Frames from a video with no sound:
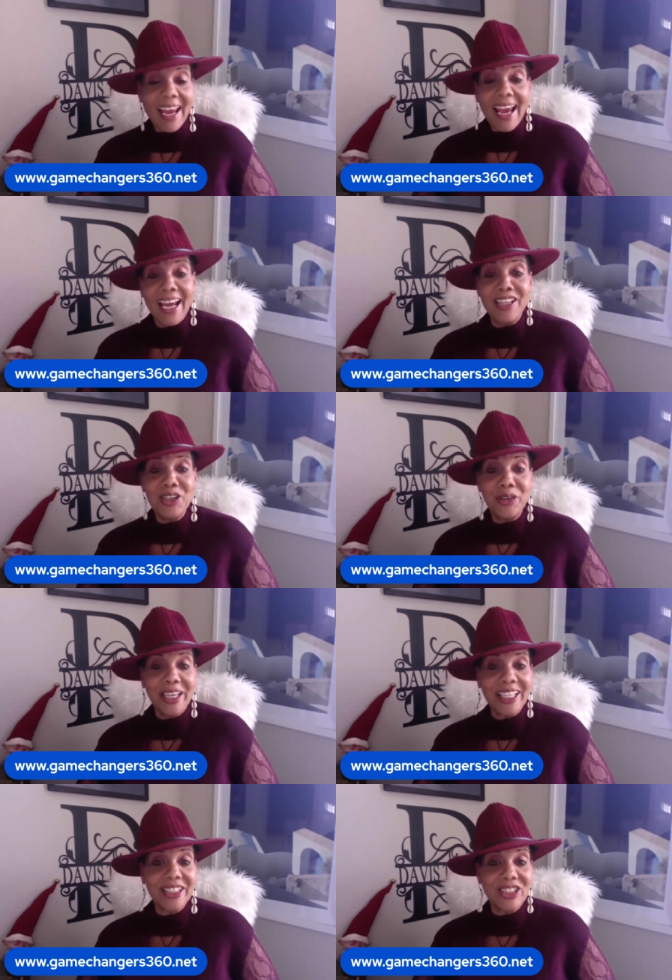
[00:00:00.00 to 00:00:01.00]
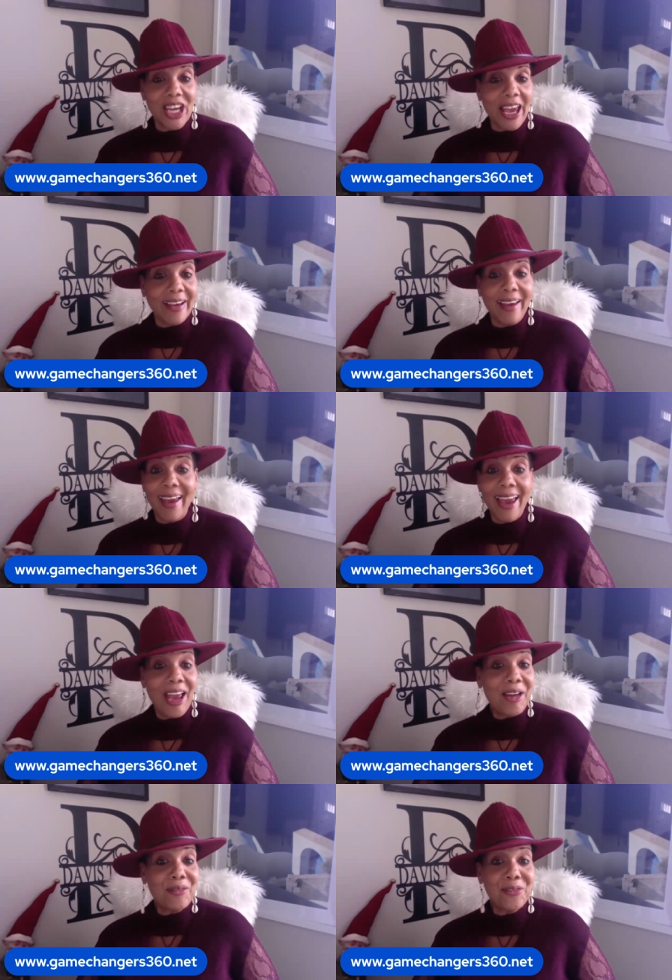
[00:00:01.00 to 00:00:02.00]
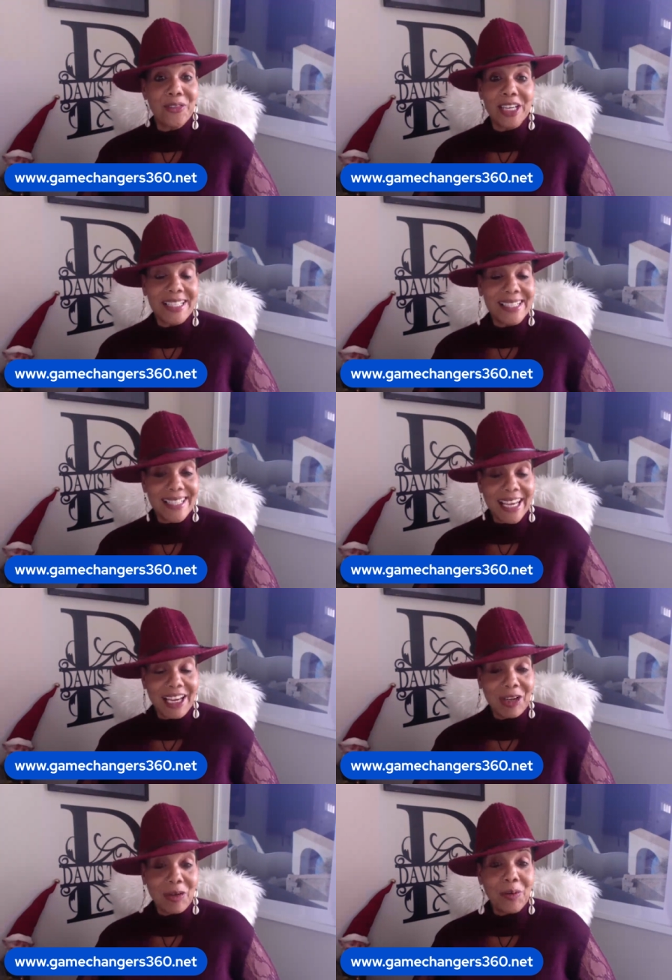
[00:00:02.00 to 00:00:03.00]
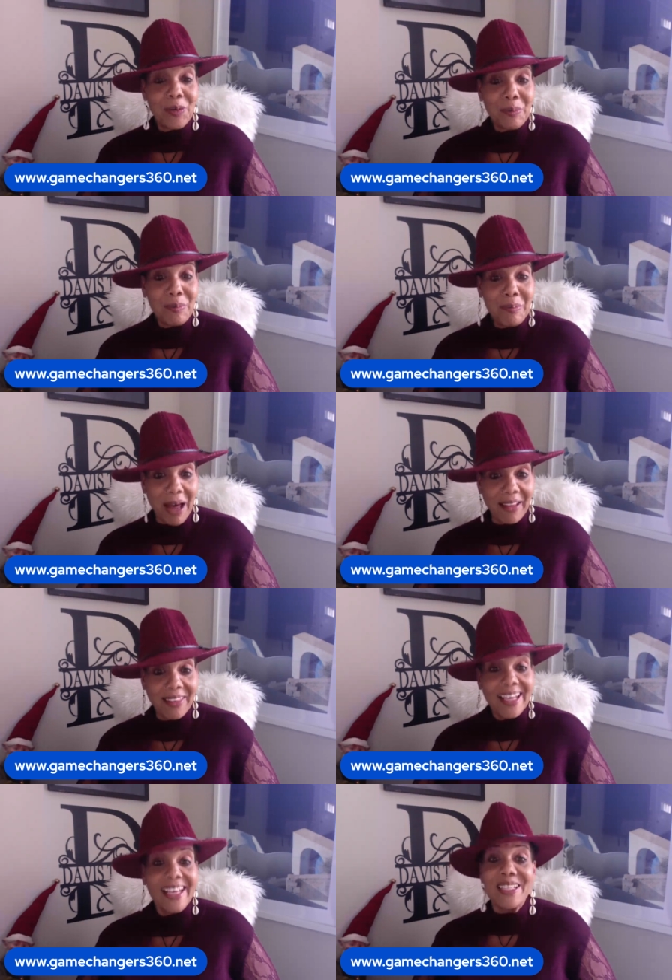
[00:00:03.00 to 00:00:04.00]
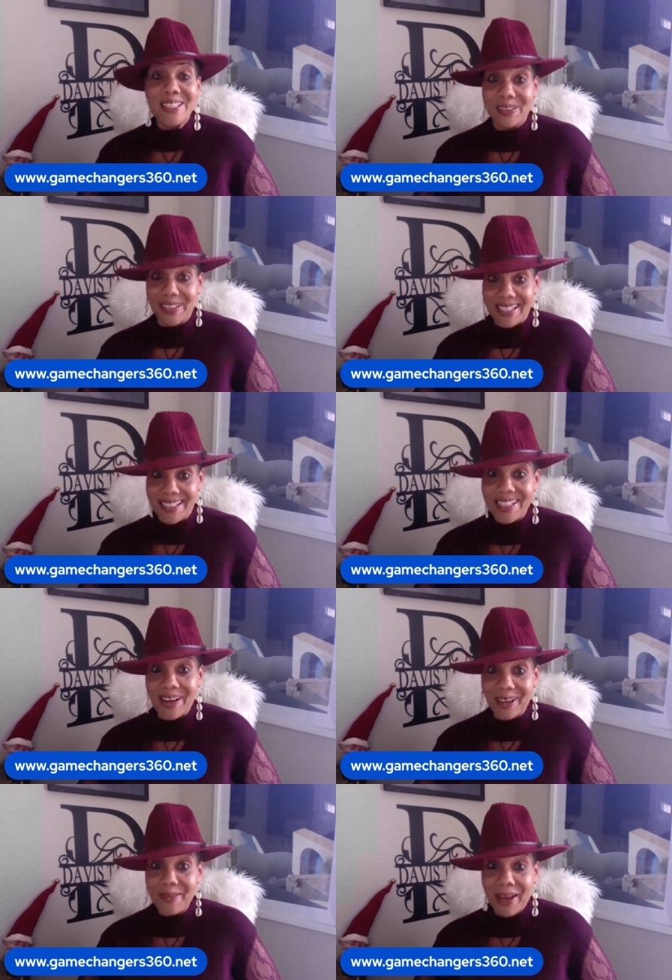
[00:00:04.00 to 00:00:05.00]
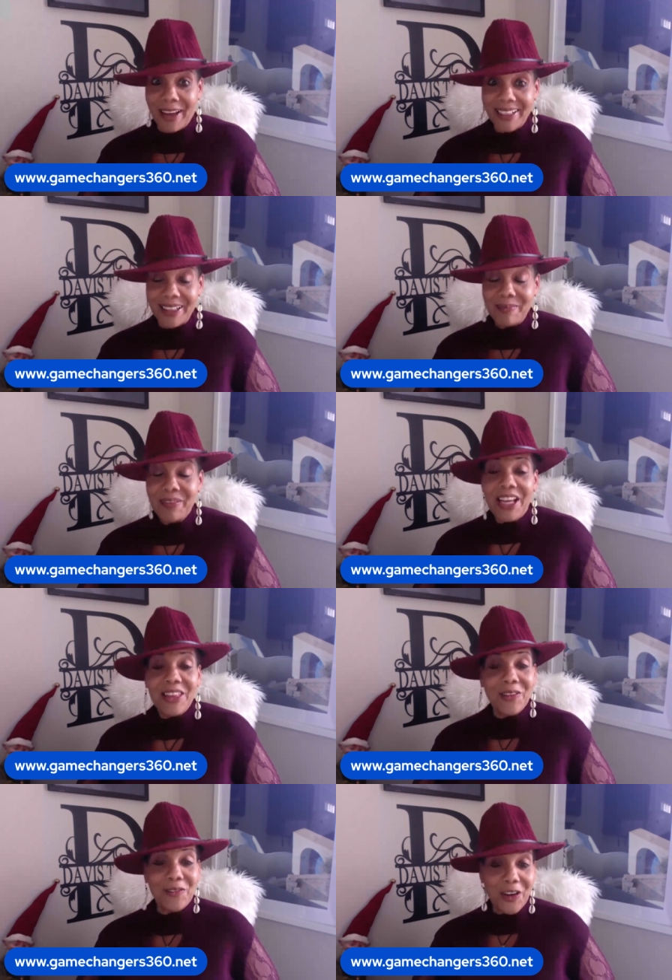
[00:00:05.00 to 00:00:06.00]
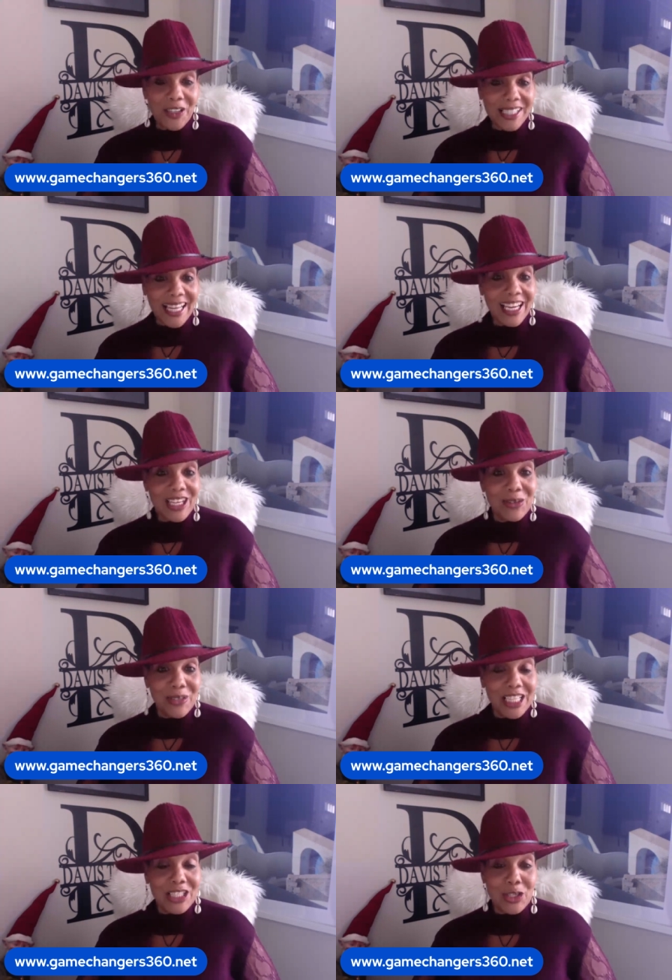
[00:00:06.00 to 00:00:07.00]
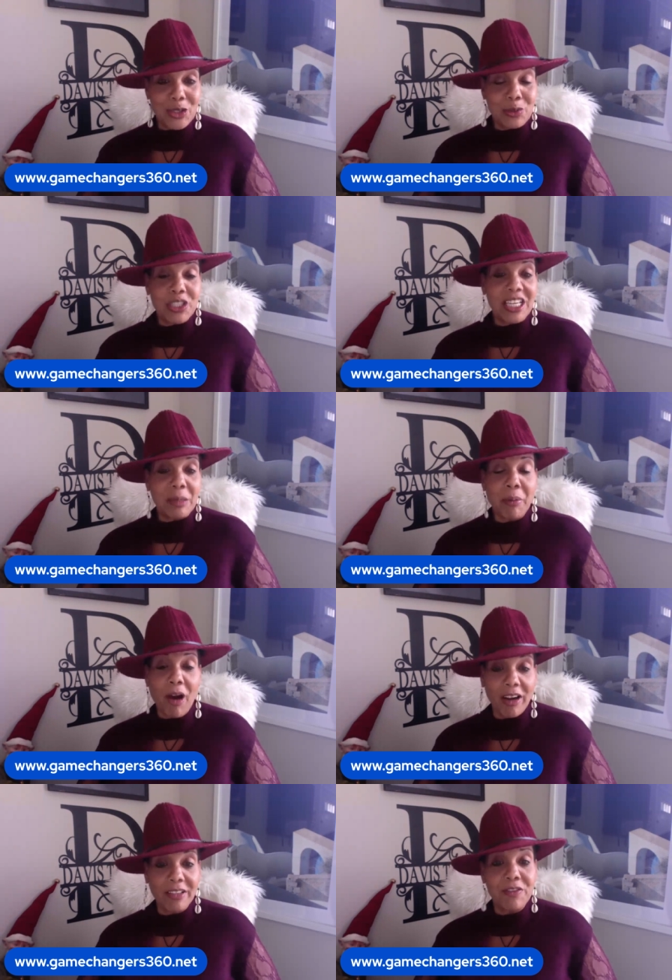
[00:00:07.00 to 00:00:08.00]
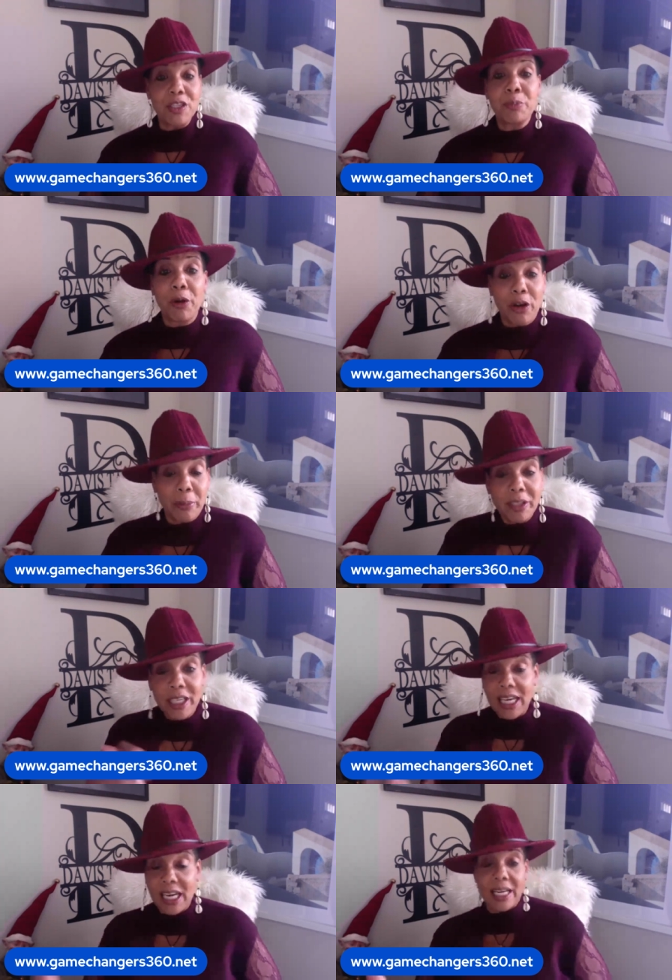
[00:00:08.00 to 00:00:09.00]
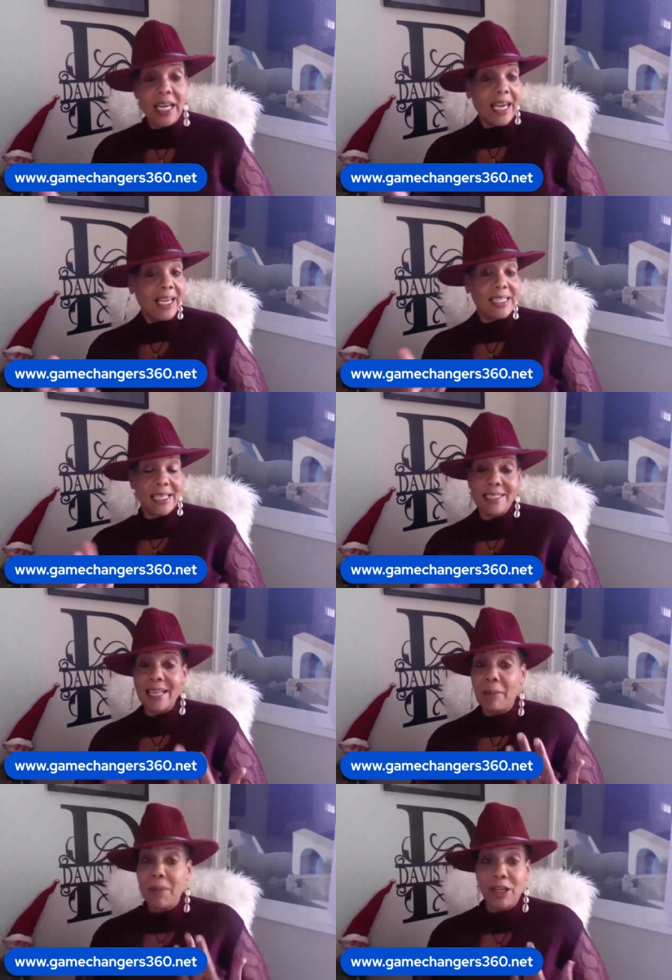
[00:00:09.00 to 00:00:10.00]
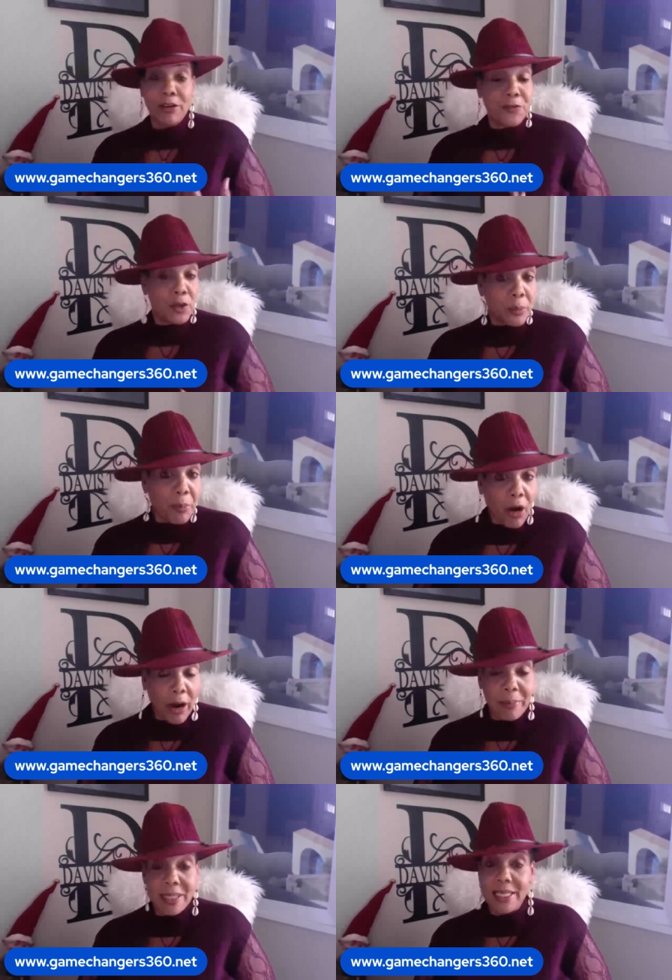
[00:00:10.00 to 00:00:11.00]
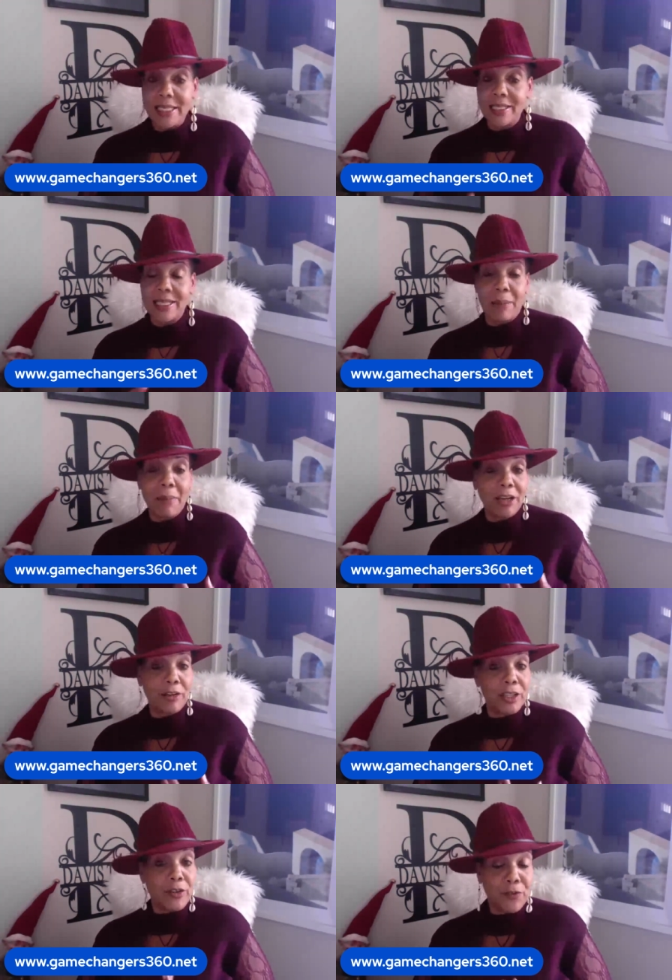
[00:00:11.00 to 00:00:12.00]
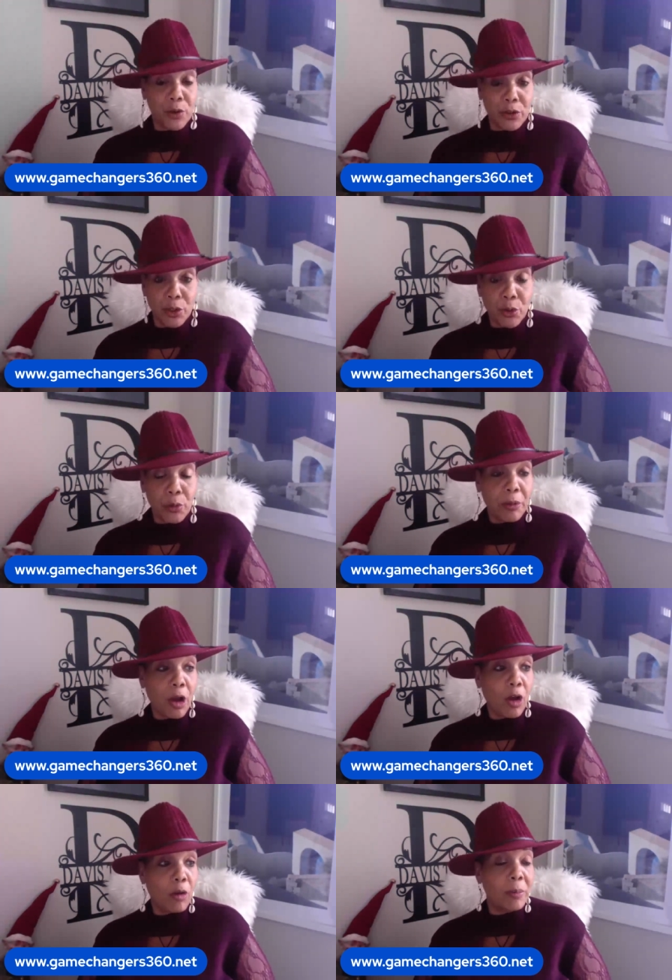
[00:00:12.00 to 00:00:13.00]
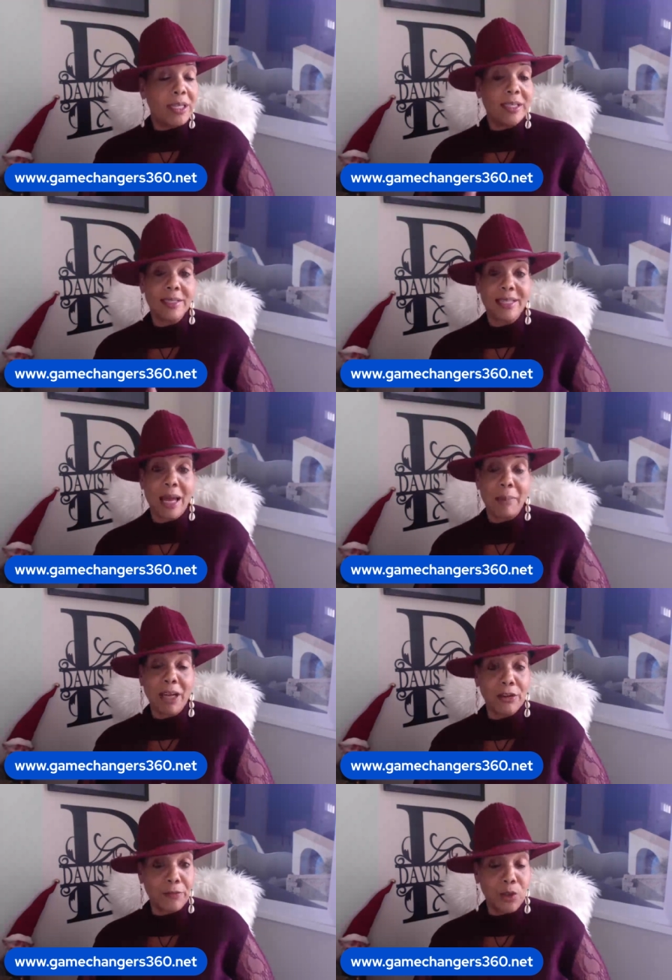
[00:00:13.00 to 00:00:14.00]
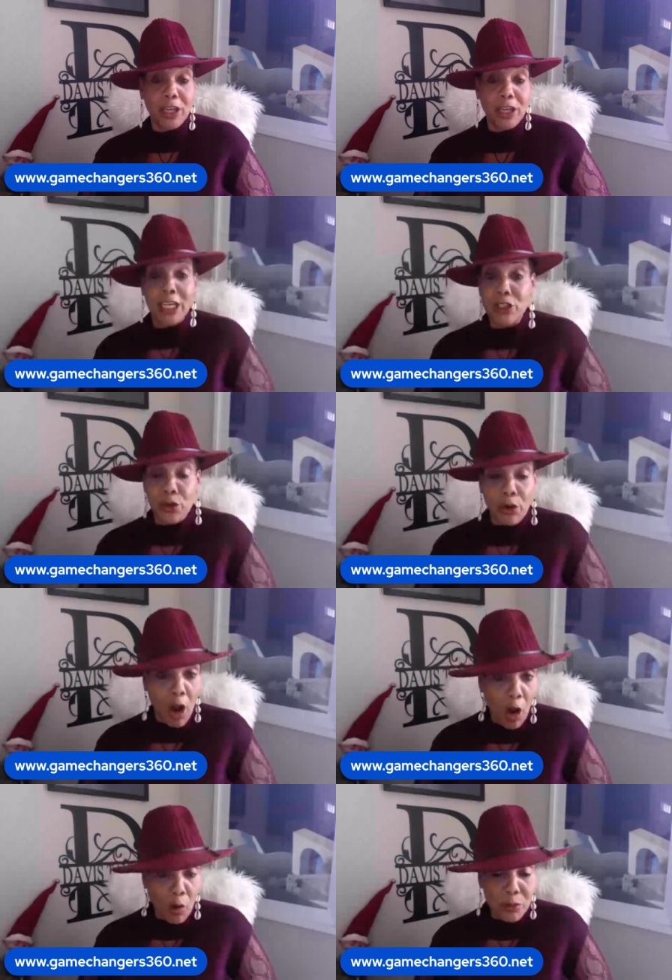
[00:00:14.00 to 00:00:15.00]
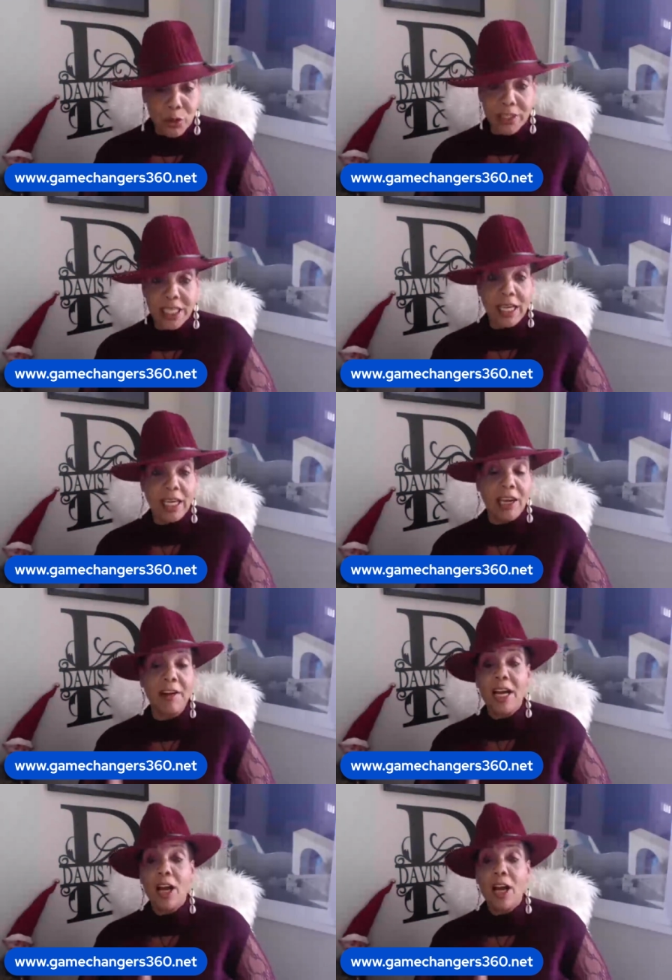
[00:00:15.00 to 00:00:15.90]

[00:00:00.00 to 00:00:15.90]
And you get a check every single month. So let's talk about it. The first thing you need to do to get a part of this program, and again, it does not matter if you're in an apartment, it does not matter if you're in a group home, it does not matter if you're in your home doing daycare